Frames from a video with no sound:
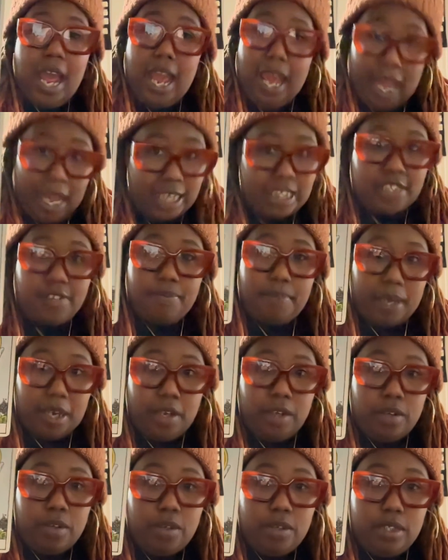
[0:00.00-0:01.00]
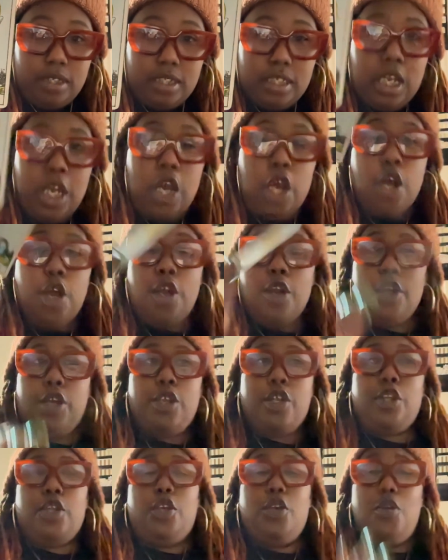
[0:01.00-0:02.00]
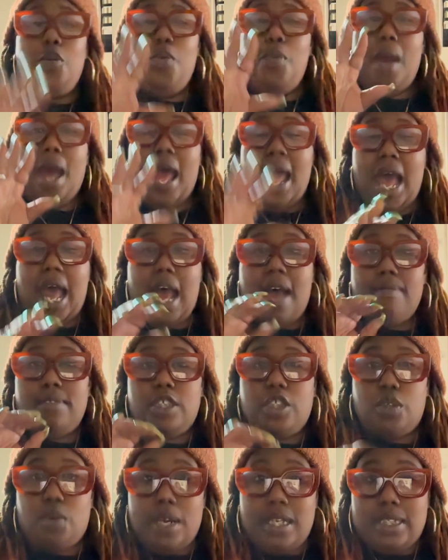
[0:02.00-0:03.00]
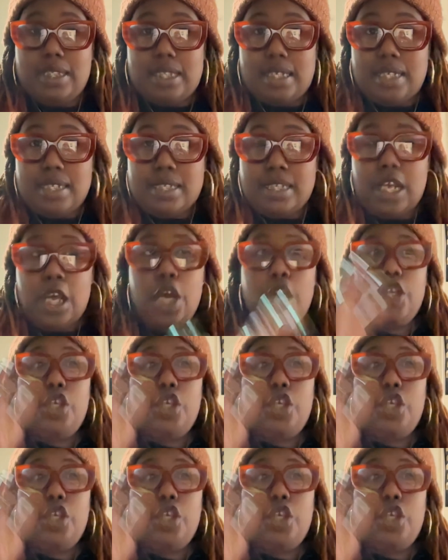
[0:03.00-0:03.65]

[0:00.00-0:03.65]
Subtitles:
Ace of Pentacles. You have choices.